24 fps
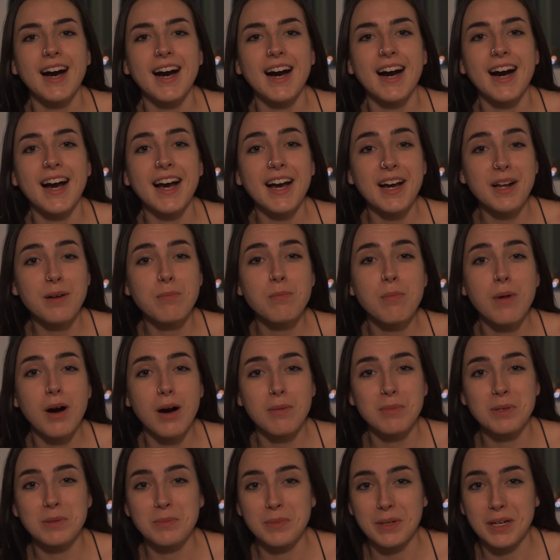I had a
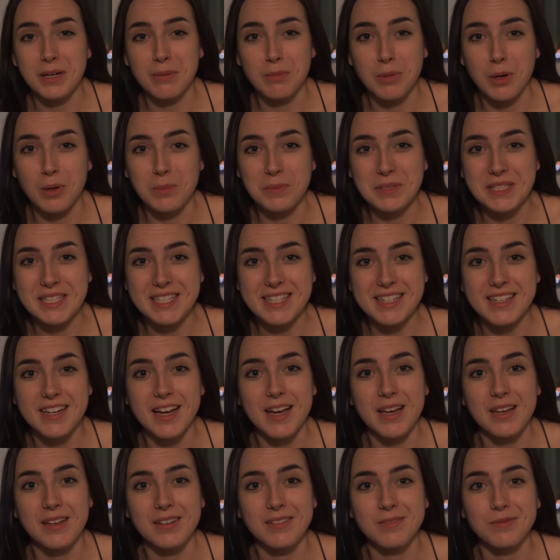mama bear moment
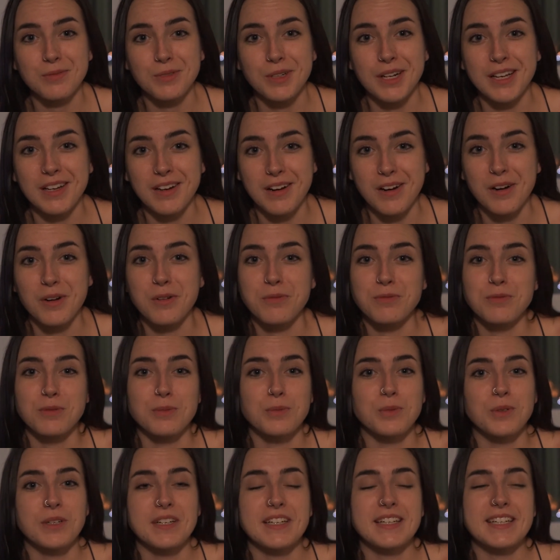tonight when I got home
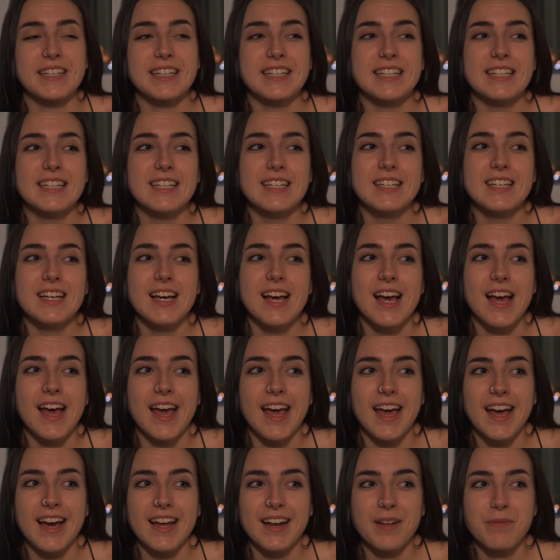from work.
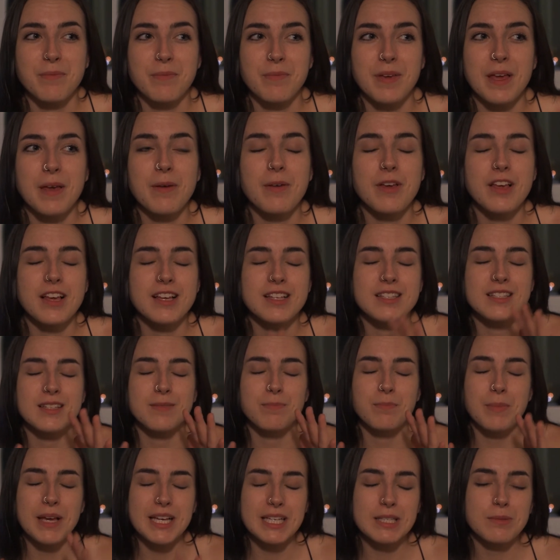And it, it
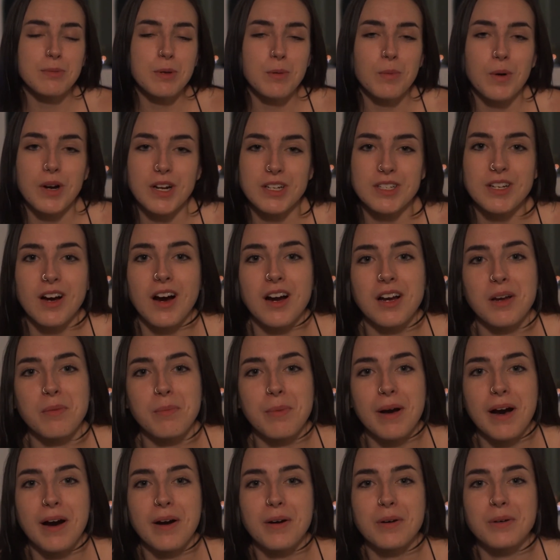makes me wanna talk
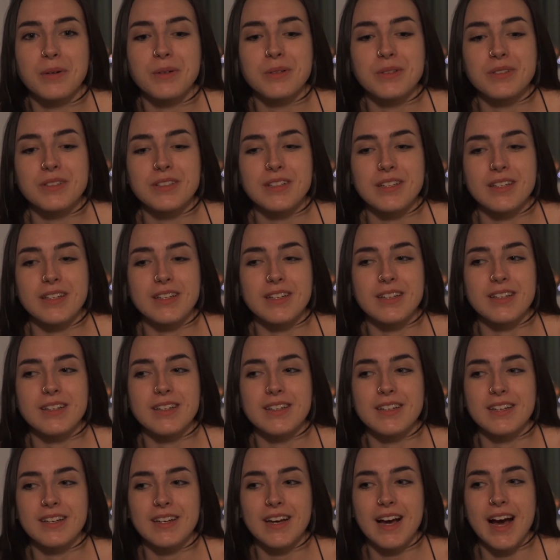about
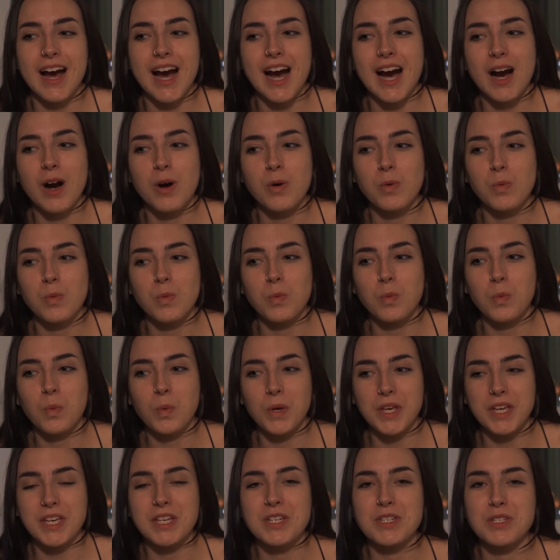how
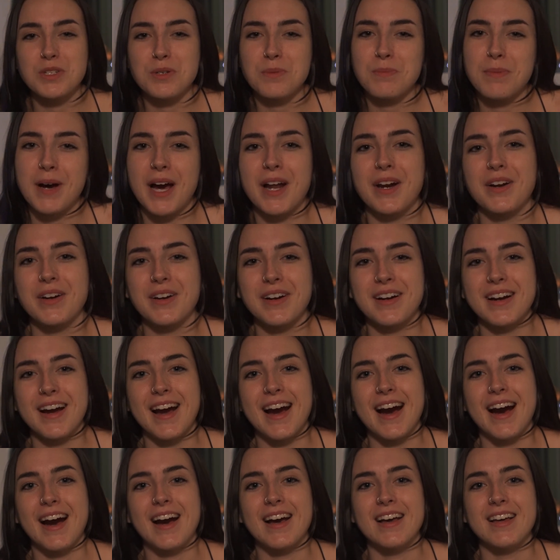we can do better
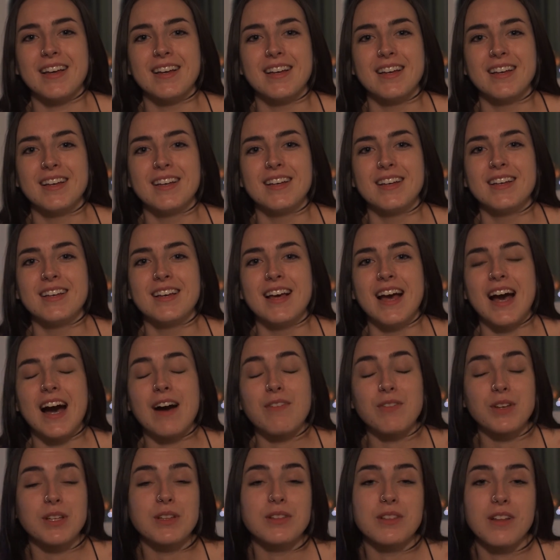at
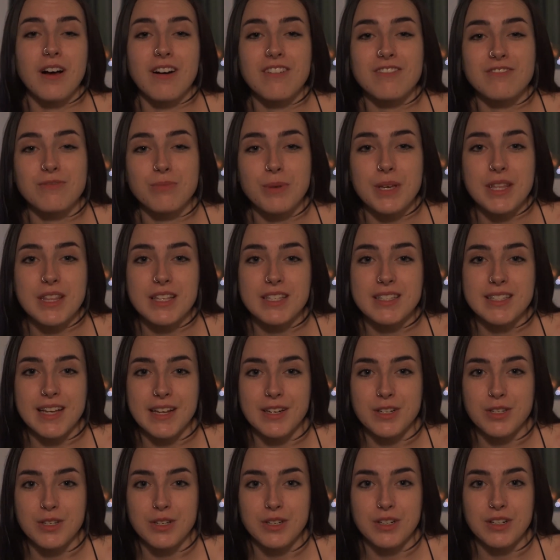having love be the
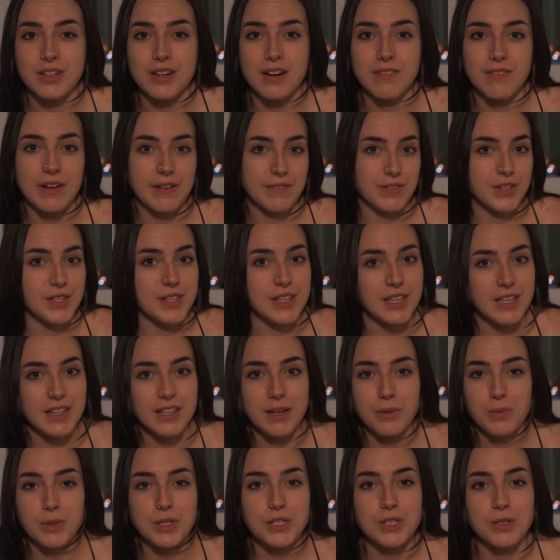center of everything
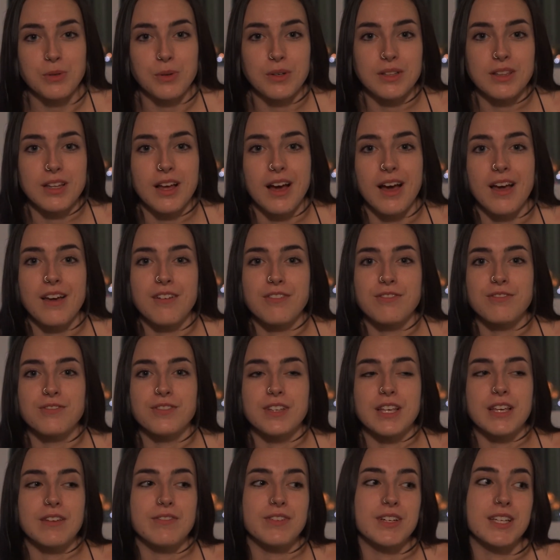that we do in life,
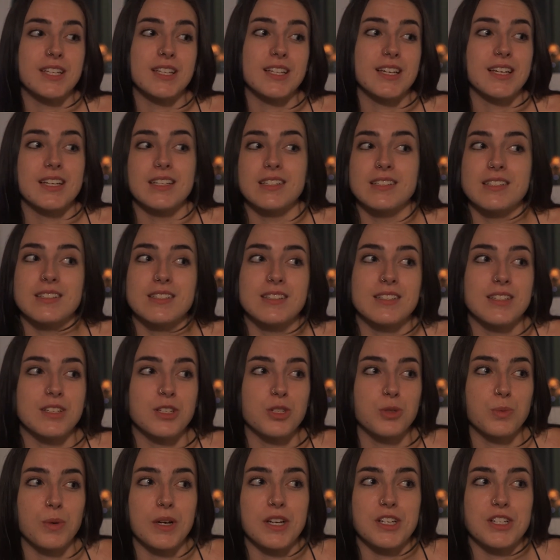even in
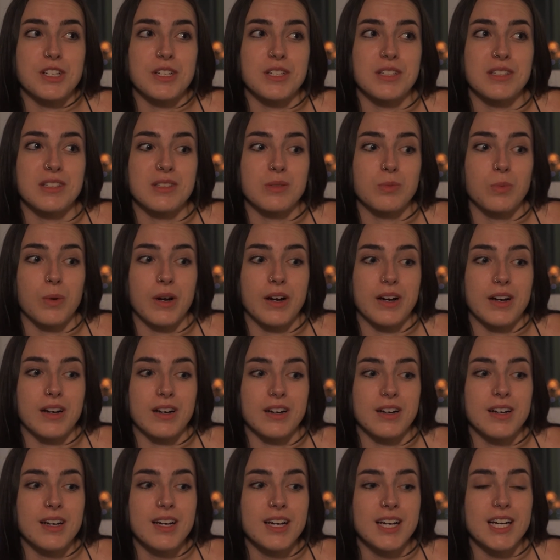situations
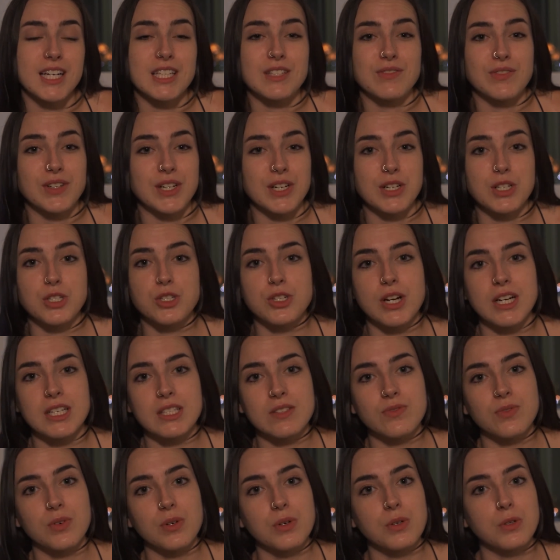where it's very
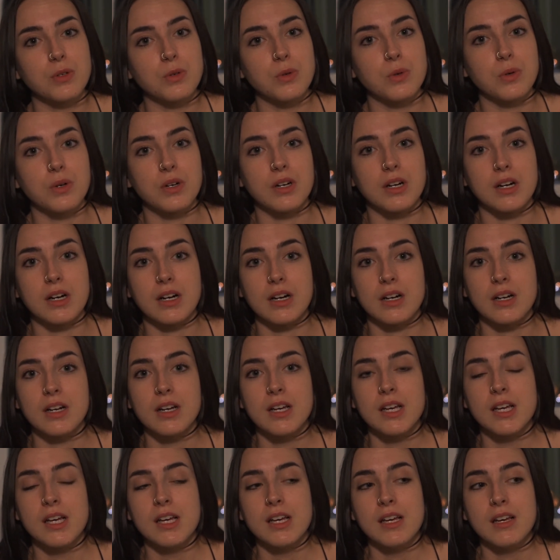stressful or
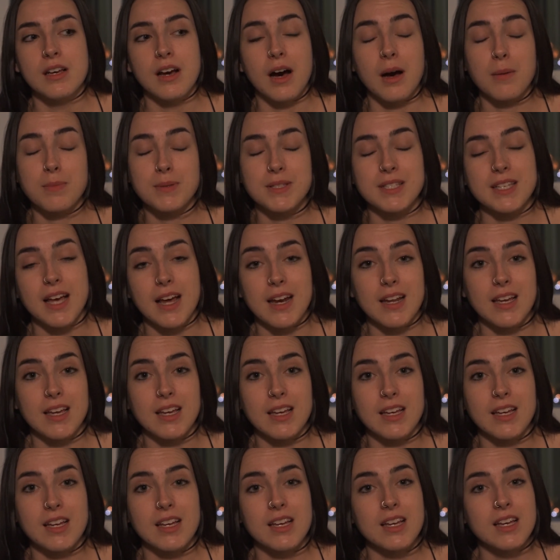
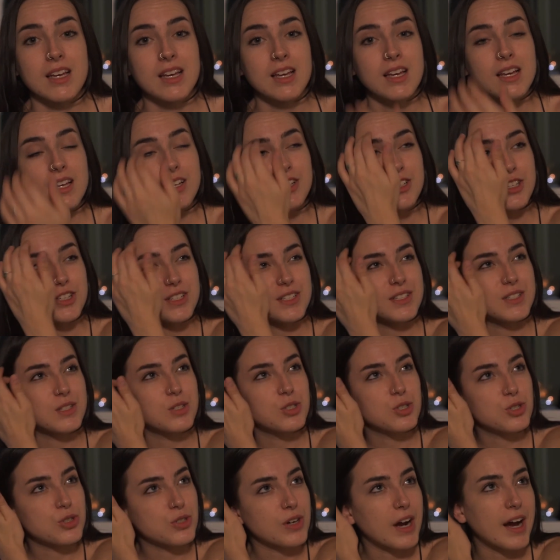upsetting.
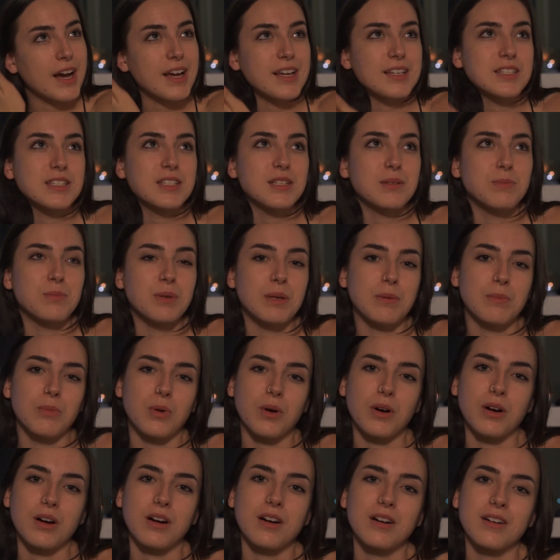Just trying to be
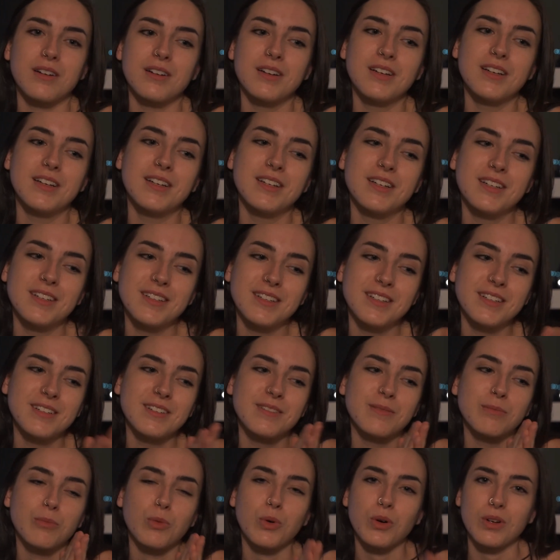more
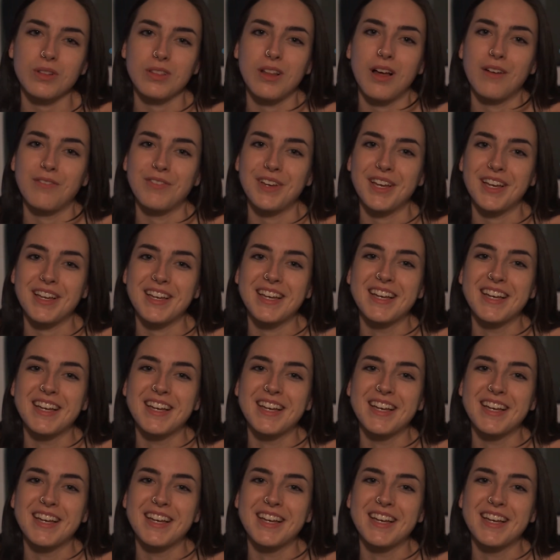more loving.